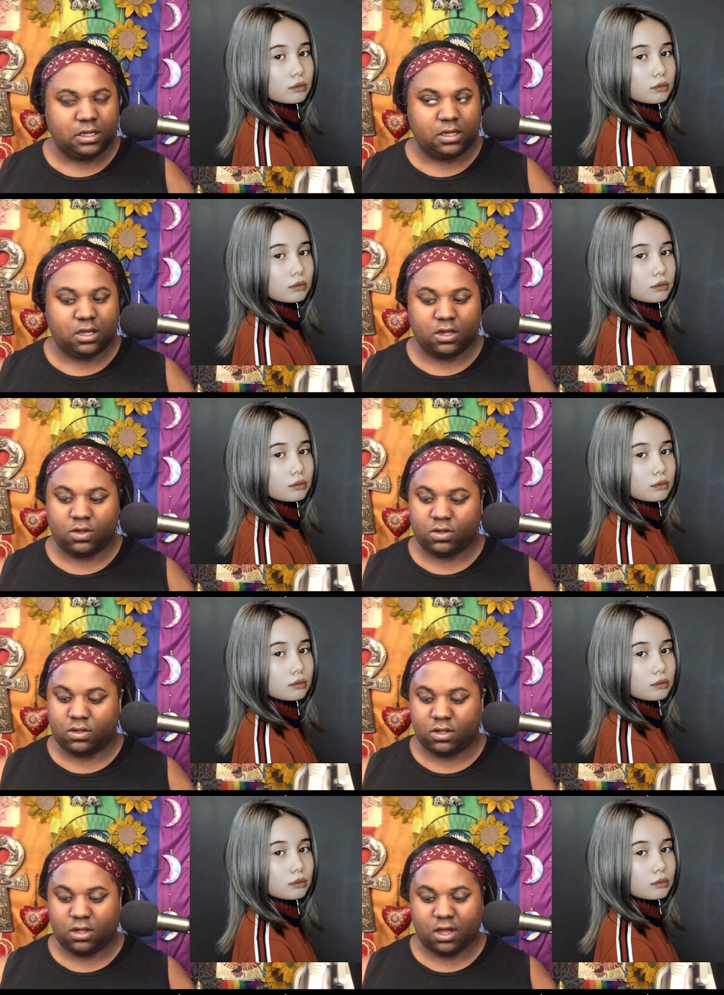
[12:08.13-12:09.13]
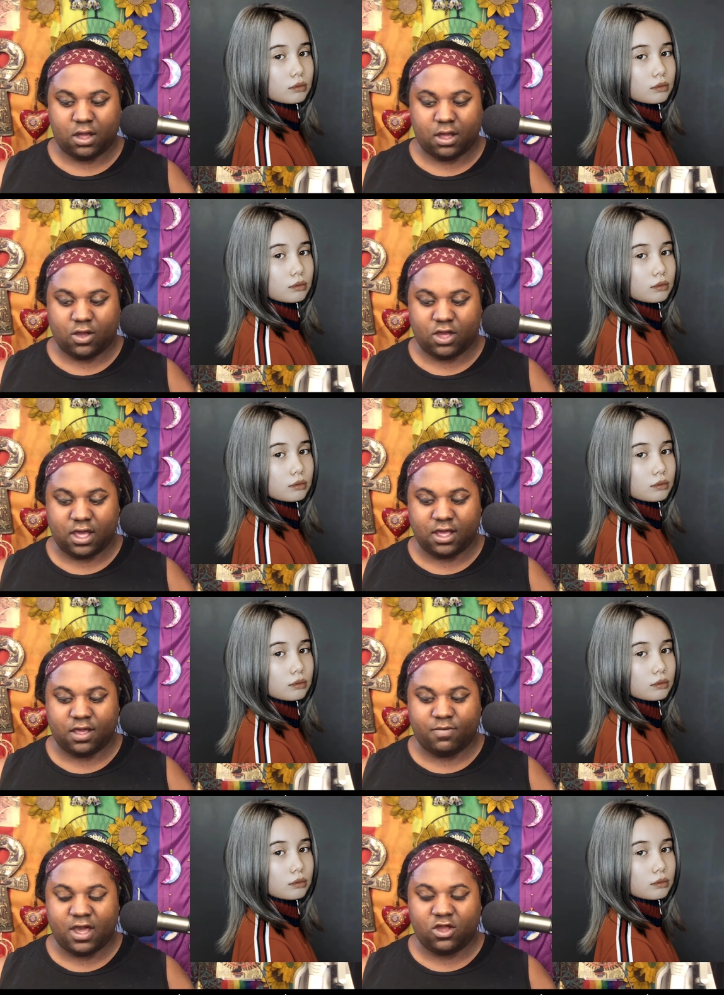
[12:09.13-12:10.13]
Speaker 1: Oh, okay.
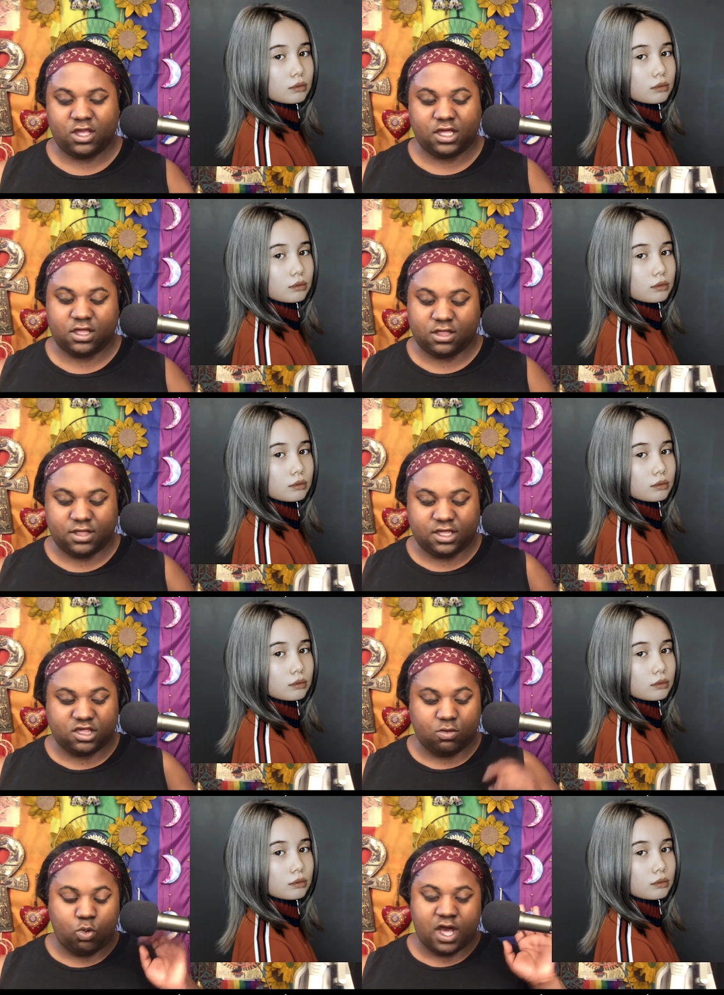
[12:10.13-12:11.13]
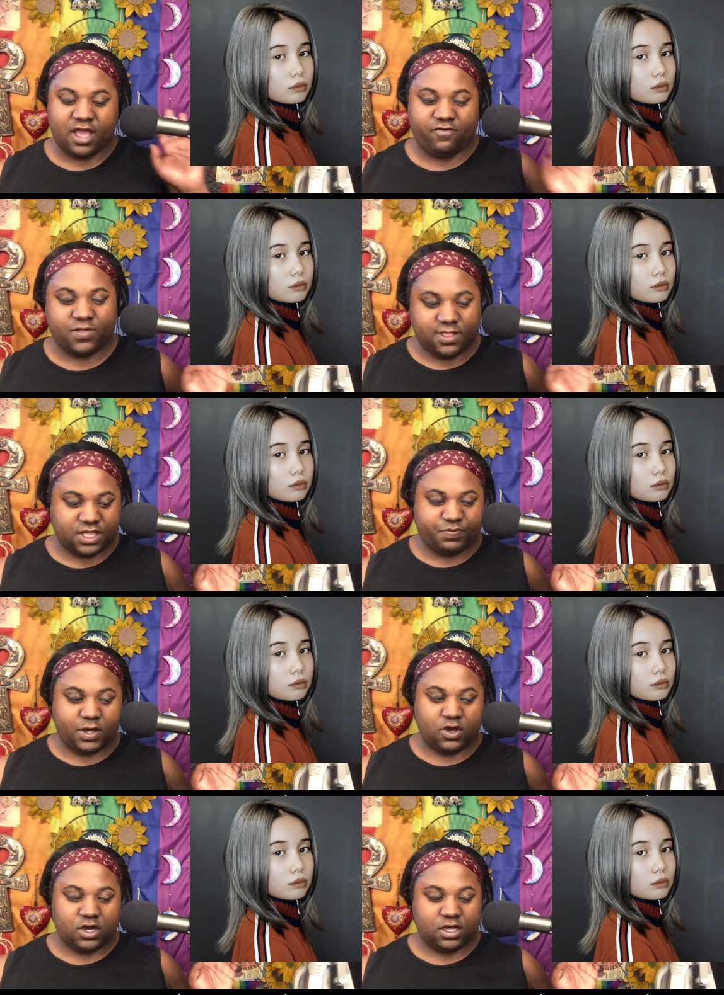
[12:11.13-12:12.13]
Am I gonna need need some wine for this
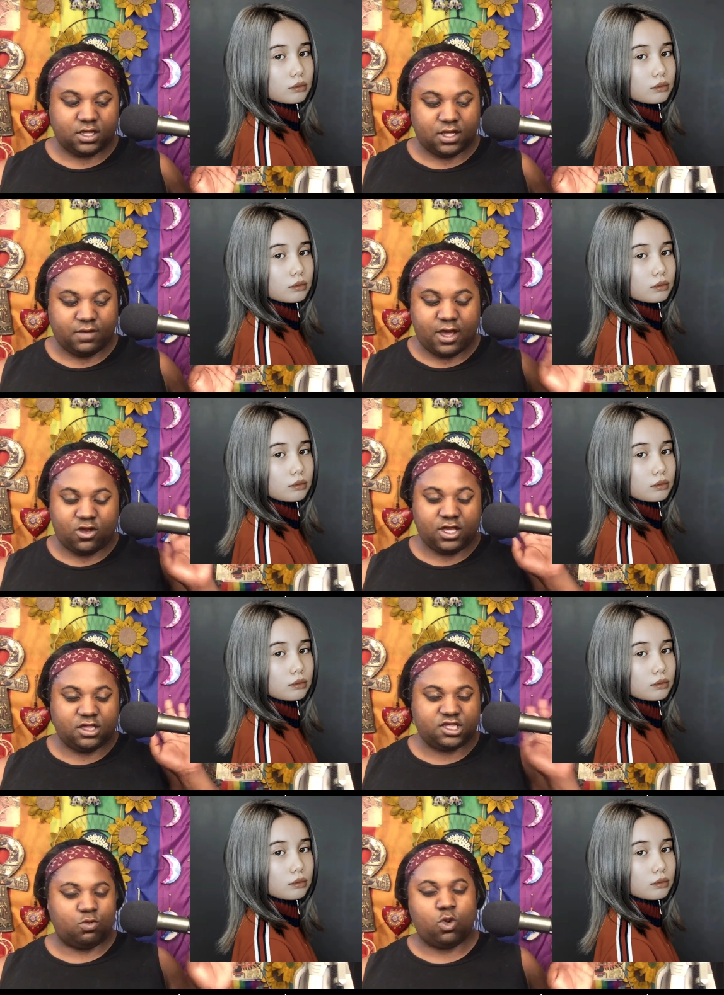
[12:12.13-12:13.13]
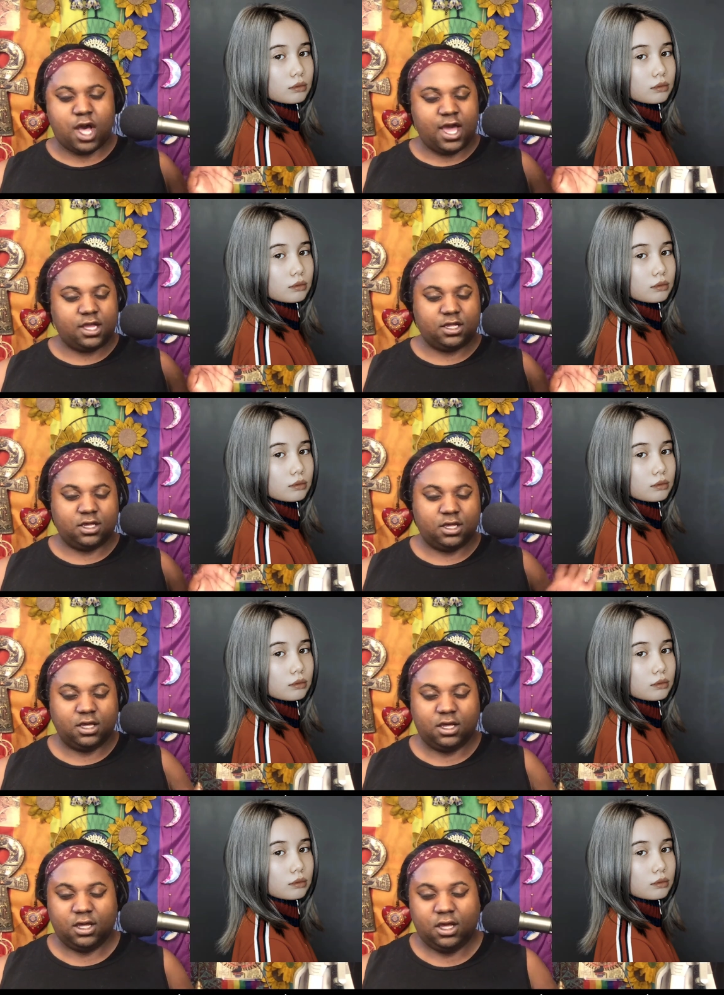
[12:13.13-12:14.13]
spirit? Am I gonna need some wine?
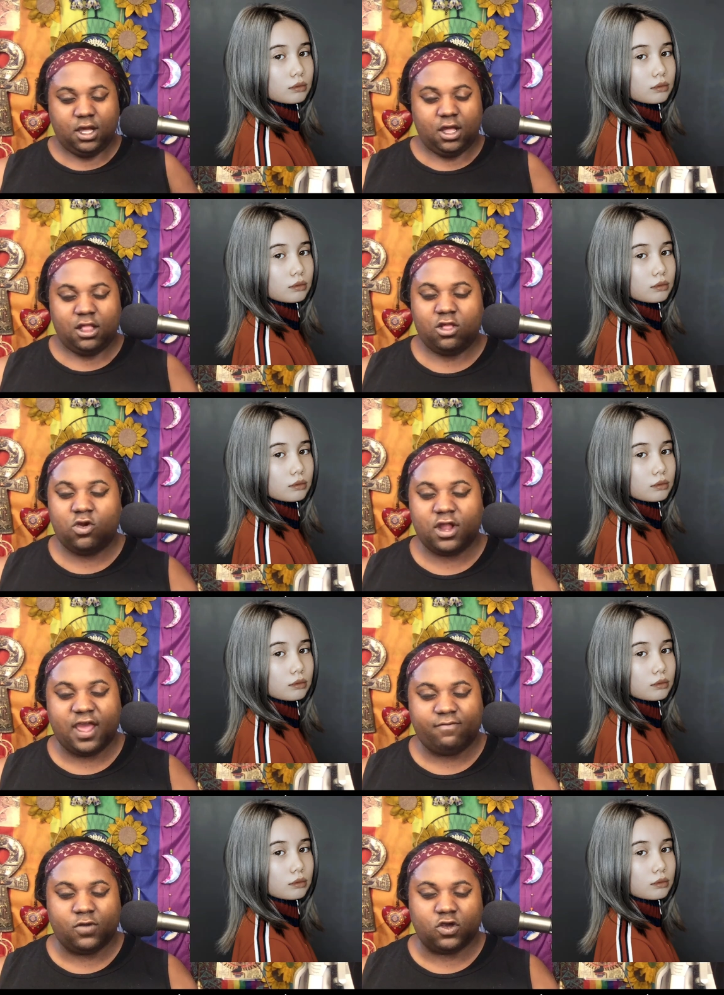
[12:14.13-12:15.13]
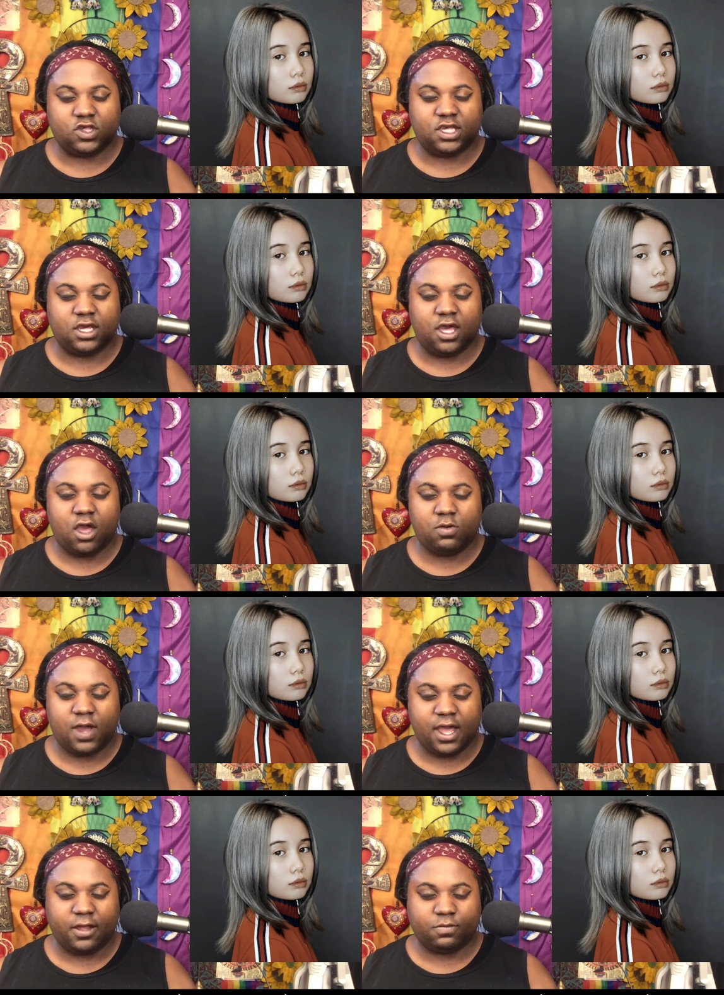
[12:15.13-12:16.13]
Lord have mercy. All
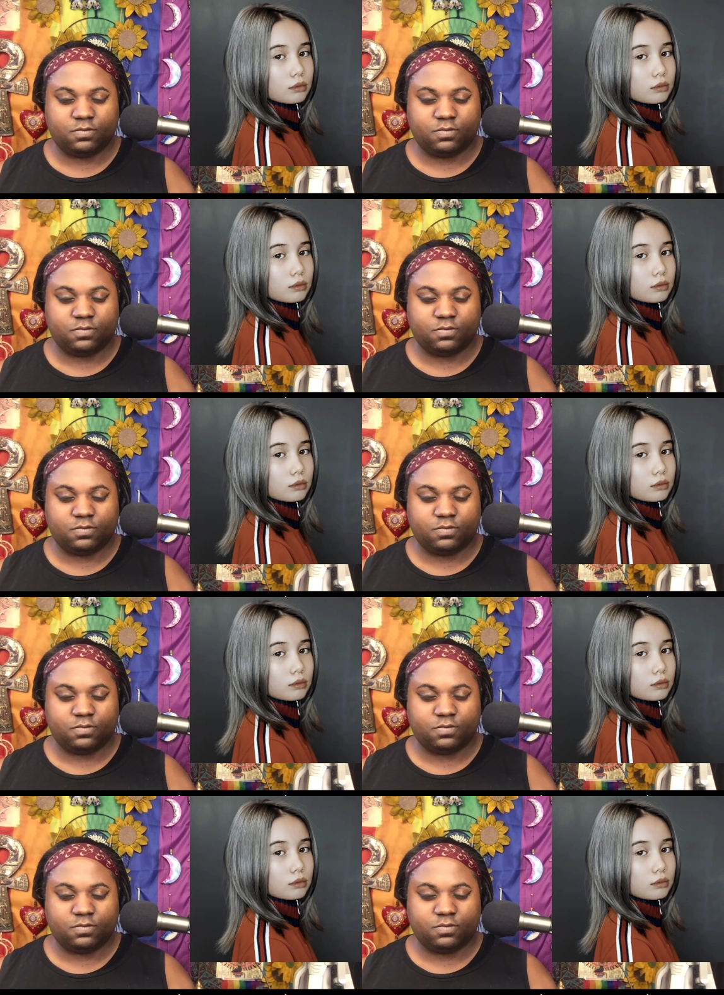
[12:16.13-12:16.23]
right.